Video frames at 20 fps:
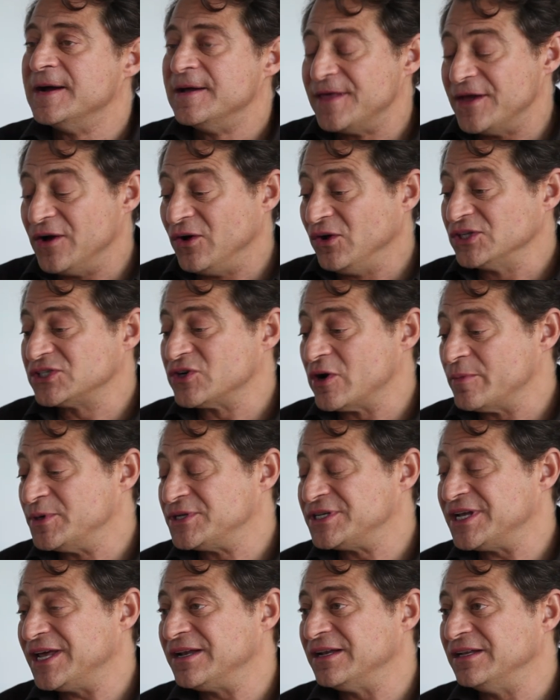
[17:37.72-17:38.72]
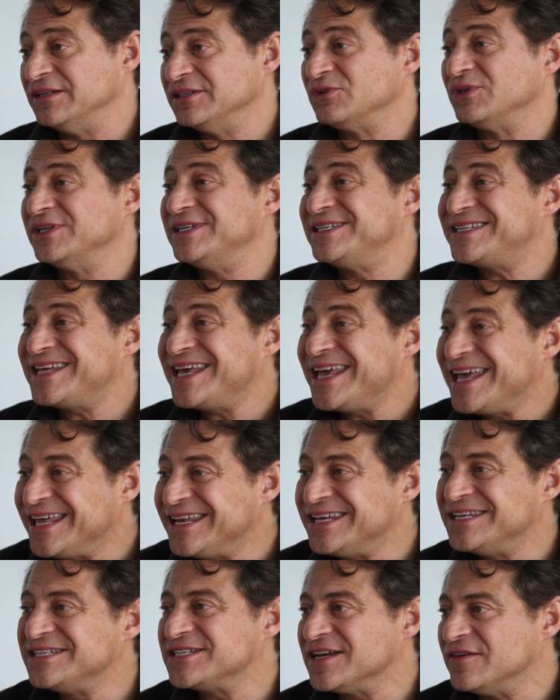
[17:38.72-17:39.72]
They also represent literally
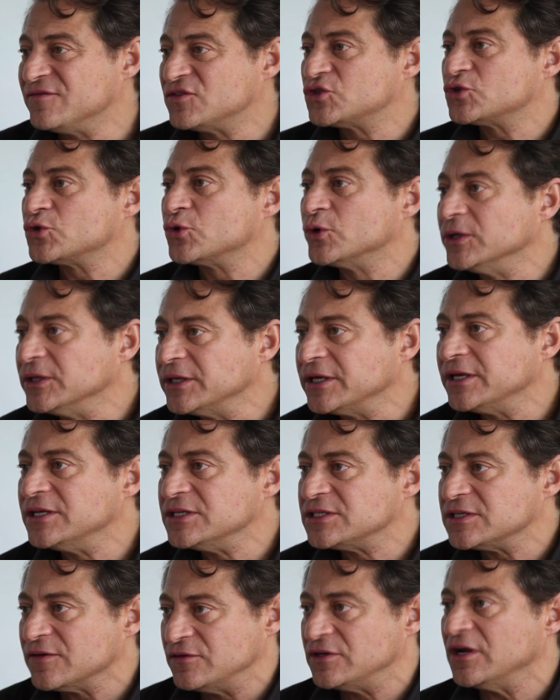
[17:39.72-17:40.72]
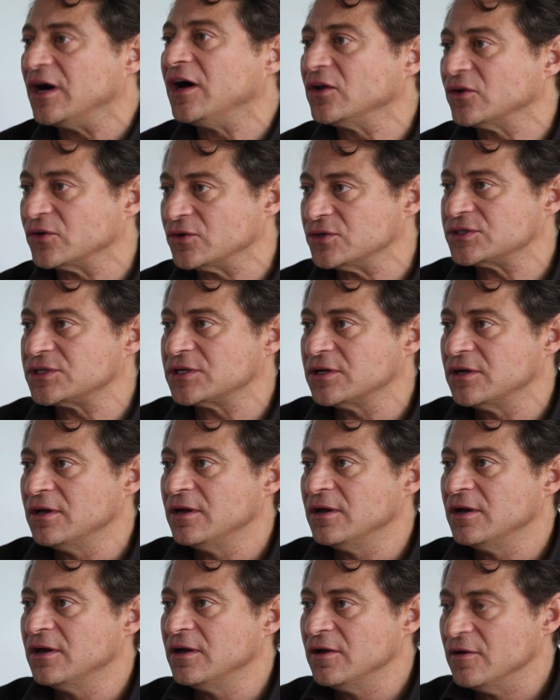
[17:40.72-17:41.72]
tens of trillions of dollars
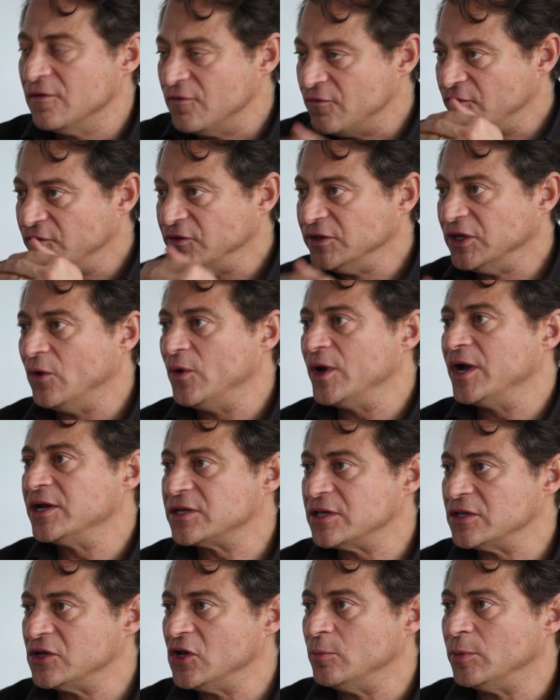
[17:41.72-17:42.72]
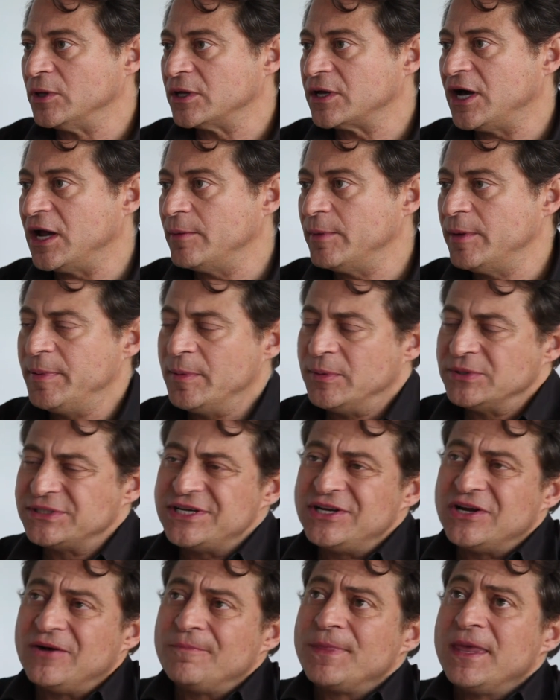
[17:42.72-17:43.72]
flowing into the global economy. People
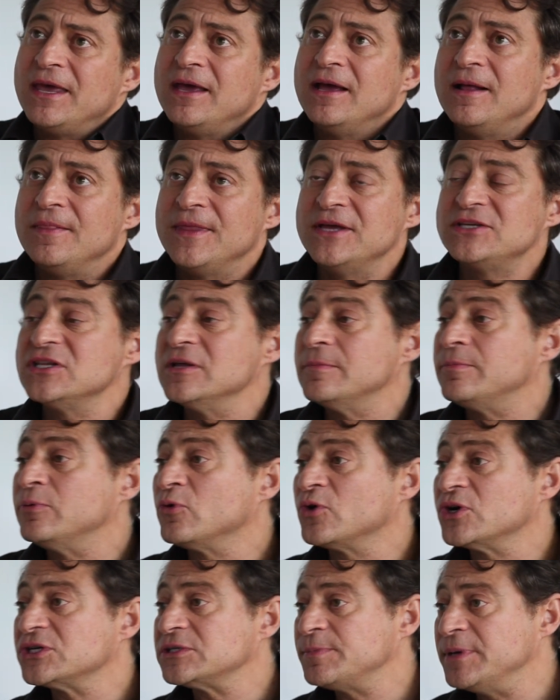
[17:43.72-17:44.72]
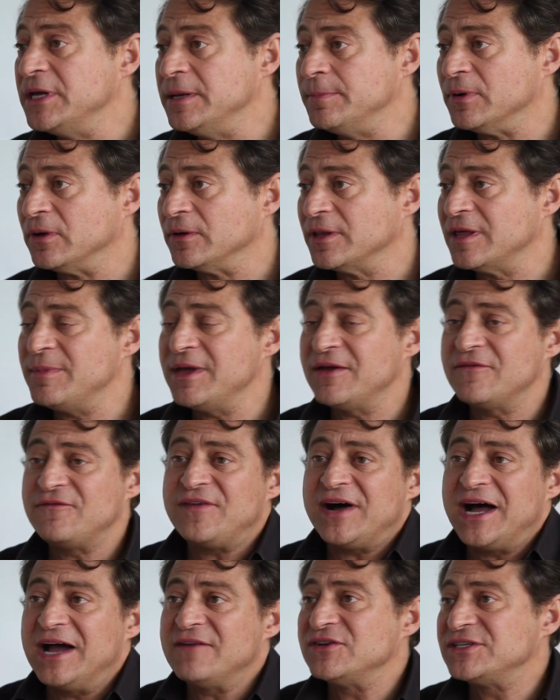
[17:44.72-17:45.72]
say, you know, these are the poorest people. They make
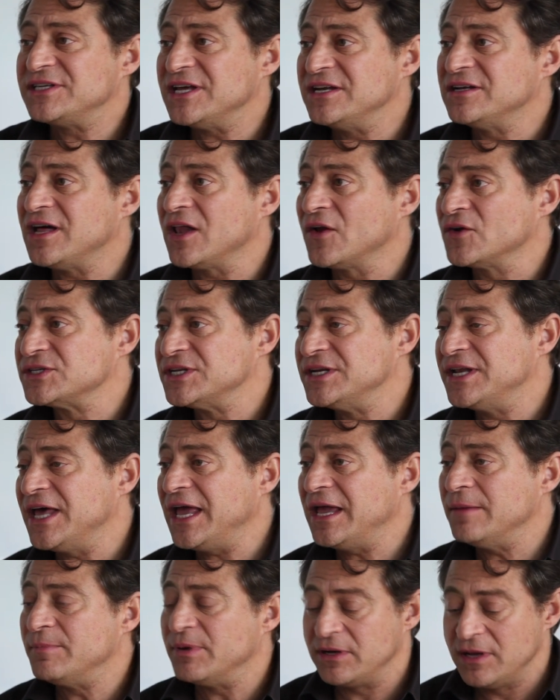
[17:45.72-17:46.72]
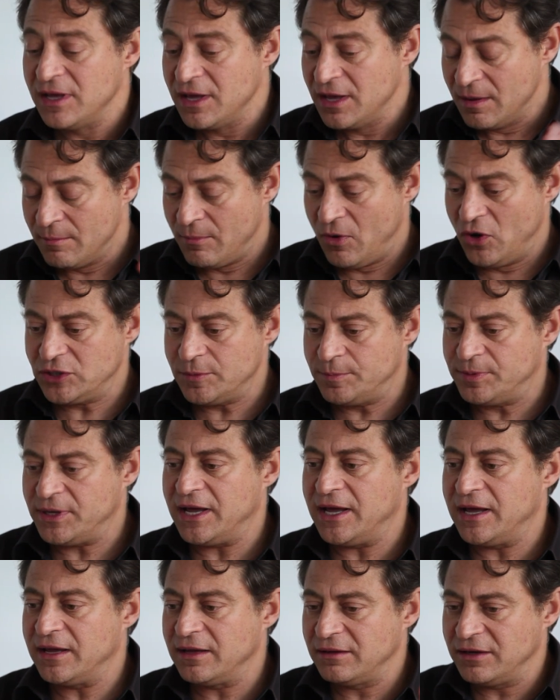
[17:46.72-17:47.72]
$5 or $10 a day, but
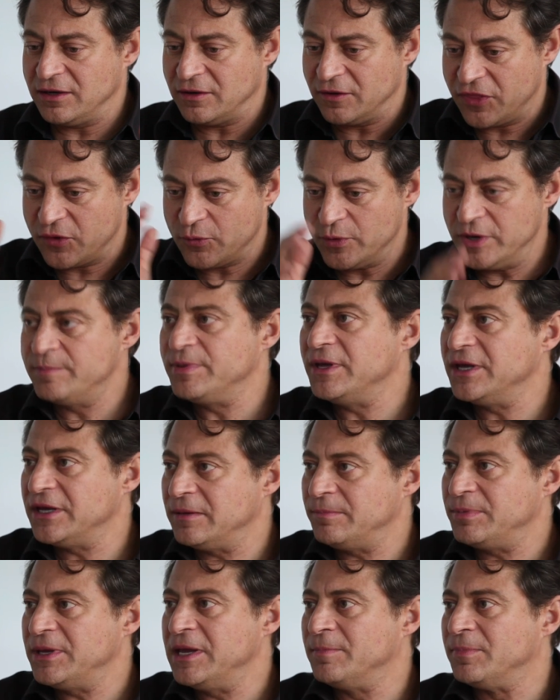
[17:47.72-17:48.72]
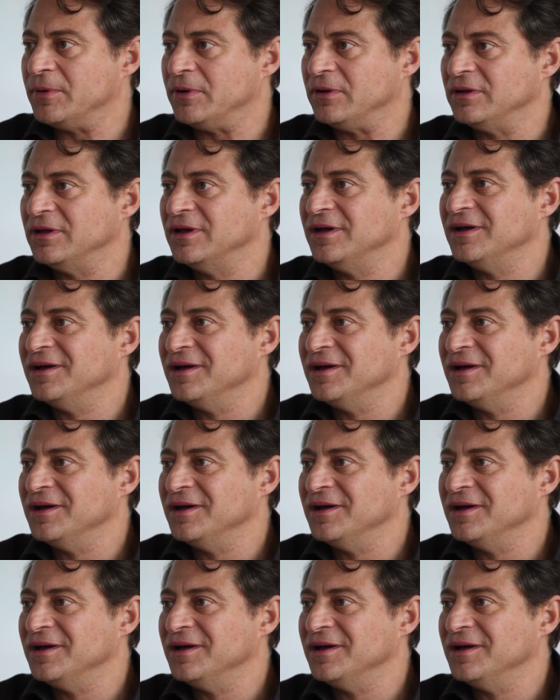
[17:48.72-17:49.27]
multiply, 3 billion people